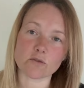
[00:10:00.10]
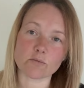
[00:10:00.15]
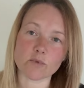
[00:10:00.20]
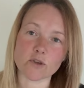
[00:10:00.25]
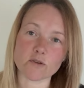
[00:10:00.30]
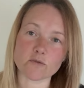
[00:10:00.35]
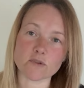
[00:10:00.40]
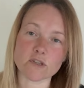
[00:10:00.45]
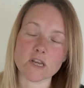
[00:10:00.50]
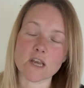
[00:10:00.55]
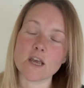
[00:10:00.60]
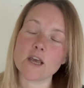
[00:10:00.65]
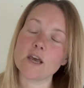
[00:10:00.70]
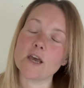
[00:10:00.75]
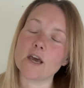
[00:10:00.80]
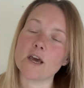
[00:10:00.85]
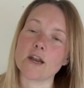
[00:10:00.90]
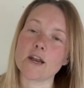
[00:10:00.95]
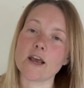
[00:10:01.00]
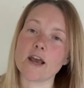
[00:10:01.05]
abuse,
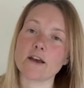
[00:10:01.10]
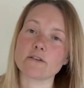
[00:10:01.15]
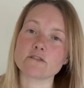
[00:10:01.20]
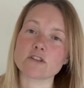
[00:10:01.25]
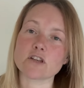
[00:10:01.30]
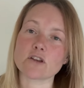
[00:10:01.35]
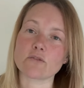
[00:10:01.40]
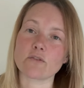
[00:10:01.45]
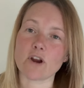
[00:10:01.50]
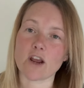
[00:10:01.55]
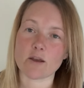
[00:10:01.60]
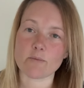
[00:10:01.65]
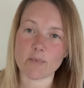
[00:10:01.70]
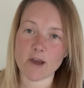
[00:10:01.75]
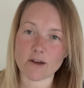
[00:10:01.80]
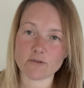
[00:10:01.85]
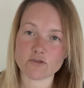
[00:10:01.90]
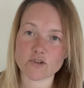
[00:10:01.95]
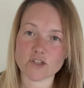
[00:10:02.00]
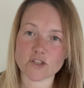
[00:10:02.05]
and how to create
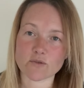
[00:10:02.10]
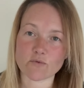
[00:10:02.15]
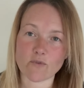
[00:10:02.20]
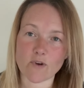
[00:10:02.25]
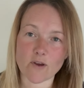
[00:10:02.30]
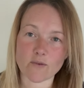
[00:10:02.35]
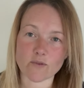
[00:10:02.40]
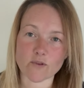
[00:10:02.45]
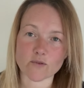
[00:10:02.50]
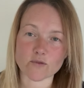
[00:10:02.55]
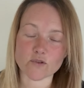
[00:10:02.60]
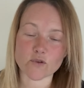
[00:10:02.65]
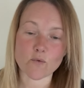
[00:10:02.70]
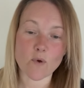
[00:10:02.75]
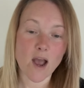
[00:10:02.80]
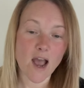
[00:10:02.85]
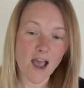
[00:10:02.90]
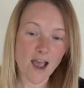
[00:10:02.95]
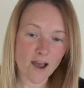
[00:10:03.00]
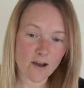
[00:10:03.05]
boundaries around those who
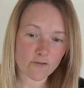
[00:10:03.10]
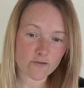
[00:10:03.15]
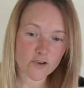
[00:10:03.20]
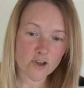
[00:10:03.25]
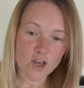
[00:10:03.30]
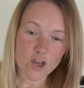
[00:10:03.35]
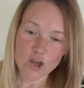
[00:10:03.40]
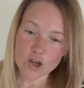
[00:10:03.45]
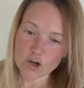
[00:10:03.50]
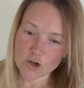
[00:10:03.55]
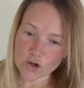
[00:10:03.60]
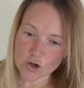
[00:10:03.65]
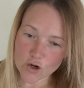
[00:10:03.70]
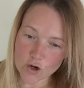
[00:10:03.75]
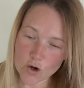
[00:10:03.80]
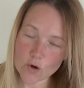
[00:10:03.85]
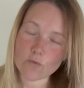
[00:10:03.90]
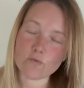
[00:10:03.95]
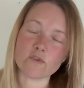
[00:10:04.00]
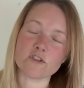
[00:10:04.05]
have
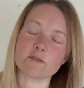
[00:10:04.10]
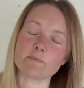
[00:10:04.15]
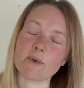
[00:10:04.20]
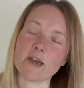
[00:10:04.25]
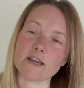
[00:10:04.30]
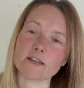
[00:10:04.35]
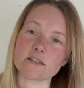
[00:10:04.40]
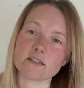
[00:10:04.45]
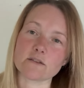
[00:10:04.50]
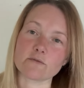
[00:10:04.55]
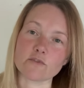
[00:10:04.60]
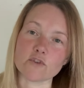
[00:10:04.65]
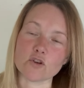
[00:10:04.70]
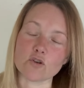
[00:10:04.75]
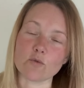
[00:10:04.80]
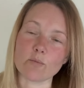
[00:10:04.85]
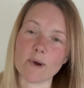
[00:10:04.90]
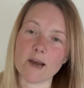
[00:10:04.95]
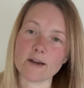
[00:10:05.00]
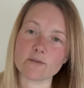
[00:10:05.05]
no respect for
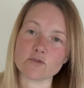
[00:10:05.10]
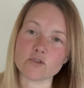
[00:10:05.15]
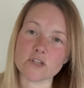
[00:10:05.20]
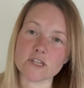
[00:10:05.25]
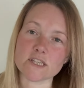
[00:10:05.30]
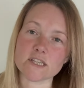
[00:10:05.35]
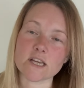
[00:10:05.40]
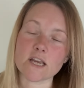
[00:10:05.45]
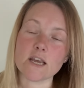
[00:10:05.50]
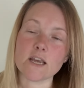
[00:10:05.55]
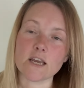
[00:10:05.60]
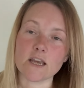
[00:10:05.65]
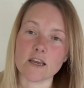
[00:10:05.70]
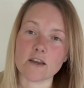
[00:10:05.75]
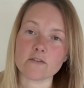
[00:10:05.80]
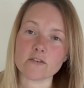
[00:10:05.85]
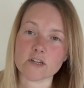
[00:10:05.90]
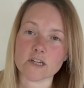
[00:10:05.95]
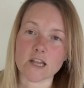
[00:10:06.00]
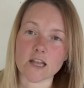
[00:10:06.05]
your boundaries.
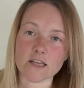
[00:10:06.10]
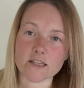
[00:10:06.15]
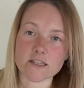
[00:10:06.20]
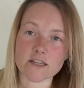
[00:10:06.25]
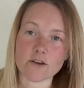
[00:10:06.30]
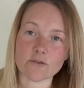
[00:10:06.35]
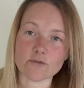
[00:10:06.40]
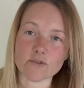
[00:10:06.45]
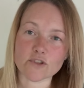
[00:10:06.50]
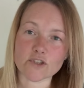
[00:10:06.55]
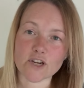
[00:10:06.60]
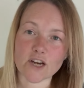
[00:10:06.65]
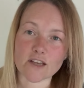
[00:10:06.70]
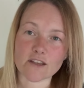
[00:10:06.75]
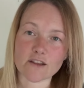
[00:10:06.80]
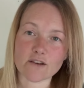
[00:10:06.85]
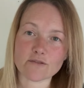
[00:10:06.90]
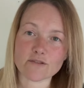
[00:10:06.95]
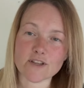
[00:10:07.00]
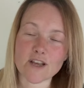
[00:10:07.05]
If you'd like to go and check
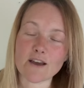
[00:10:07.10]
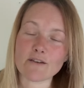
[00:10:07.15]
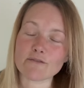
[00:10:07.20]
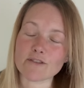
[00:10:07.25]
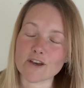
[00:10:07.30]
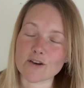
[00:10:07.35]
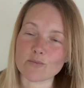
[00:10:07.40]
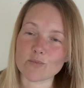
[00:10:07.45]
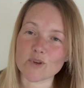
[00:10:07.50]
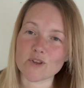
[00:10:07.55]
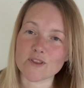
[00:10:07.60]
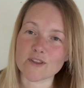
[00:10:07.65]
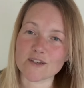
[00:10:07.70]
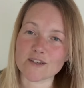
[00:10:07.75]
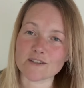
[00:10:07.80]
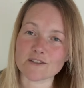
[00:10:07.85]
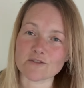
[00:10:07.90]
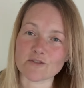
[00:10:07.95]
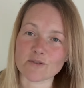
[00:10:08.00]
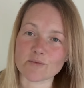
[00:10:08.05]
those out, they'll be in the
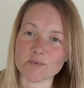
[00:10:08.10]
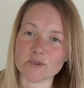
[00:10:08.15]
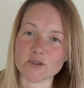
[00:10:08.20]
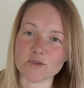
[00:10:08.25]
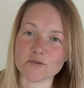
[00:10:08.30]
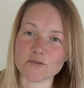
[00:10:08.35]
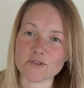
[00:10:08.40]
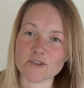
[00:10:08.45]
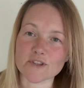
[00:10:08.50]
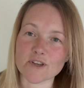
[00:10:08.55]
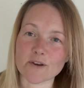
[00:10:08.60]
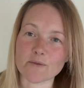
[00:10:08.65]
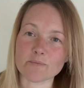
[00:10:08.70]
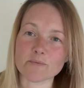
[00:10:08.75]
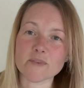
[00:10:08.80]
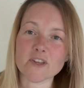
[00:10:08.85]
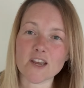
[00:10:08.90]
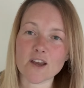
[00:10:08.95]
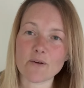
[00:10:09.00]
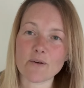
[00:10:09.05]
description also.
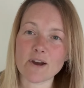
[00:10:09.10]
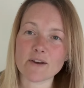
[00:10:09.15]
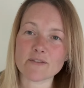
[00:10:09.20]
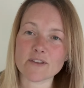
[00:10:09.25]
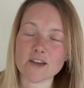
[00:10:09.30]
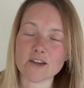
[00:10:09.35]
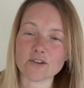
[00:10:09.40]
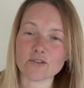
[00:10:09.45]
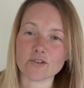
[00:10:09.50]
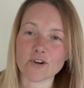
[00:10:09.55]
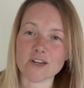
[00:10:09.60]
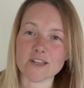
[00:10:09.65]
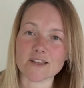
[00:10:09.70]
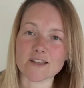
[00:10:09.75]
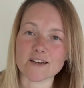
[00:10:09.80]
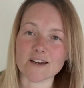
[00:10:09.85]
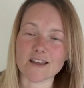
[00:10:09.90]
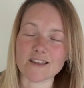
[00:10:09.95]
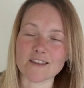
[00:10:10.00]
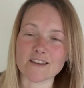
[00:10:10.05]
Go out there and create
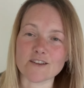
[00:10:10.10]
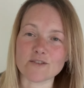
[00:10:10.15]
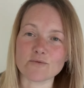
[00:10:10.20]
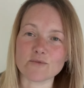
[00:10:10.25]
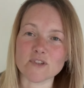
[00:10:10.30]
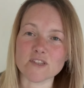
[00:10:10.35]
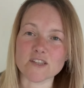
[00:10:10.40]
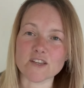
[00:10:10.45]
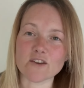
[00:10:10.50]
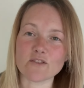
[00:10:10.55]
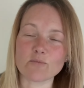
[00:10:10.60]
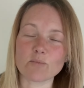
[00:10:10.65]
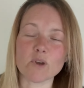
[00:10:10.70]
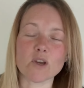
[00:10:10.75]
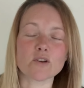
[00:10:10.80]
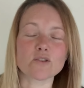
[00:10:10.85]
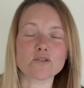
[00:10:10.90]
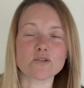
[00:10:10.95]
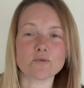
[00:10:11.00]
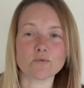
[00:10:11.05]
the day that you deserve,
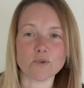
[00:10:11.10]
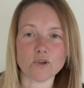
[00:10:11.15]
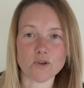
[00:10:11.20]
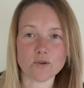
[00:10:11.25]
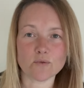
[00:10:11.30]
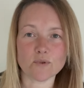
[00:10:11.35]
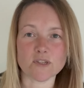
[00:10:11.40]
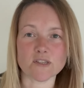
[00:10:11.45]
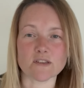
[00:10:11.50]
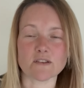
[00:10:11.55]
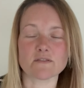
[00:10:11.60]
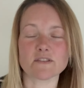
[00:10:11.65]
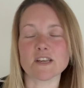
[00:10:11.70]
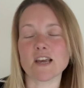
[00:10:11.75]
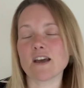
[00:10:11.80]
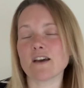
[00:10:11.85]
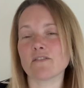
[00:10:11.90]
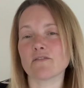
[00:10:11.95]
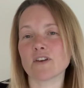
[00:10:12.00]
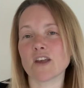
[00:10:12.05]
because you do deserve to
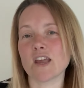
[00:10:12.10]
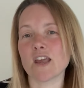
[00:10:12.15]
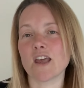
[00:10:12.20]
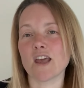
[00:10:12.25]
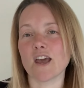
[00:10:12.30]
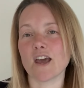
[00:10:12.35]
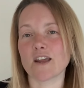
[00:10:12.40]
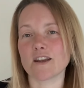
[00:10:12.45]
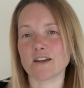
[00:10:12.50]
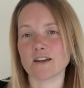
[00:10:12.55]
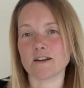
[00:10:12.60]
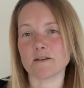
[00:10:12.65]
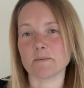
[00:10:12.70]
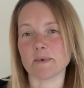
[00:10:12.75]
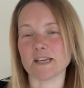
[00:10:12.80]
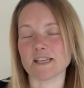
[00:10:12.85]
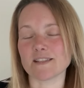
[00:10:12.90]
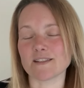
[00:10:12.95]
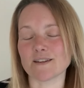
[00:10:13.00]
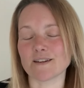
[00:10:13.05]
have an
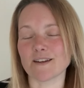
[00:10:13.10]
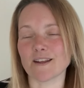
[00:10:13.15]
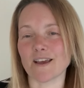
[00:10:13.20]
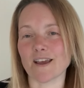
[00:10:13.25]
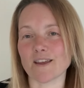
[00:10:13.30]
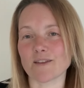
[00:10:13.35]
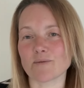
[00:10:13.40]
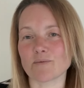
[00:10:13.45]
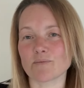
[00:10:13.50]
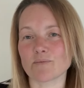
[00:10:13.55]
amazing day.